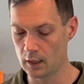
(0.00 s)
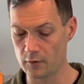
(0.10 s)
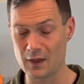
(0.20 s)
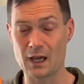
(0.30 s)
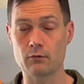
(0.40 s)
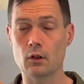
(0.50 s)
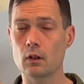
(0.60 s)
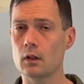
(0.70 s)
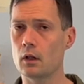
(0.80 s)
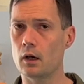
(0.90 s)
They have a
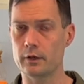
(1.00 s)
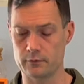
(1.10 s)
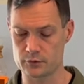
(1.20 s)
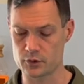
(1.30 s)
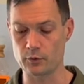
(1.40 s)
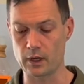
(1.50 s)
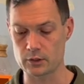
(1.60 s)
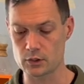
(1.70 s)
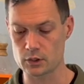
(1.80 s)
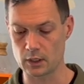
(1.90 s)
lot of
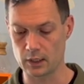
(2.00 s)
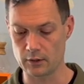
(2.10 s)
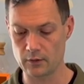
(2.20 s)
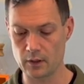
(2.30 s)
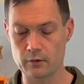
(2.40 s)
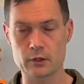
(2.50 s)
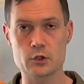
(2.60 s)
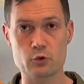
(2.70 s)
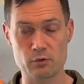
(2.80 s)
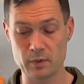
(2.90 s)
stretch. They are
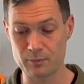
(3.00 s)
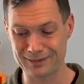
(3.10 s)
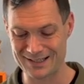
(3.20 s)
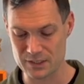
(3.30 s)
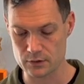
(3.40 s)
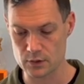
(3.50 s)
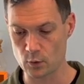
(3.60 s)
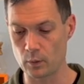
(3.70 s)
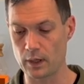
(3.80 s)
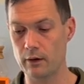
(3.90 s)
extremely pleasant to
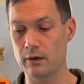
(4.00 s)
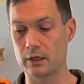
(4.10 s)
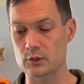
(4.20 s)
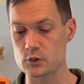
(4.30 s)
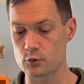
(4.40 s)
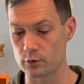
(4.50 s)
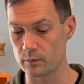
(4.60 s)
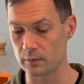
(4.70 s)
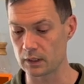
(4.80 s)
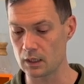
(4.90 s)
wear and
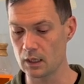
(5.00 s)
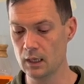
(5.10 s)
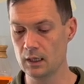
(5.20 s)
extremely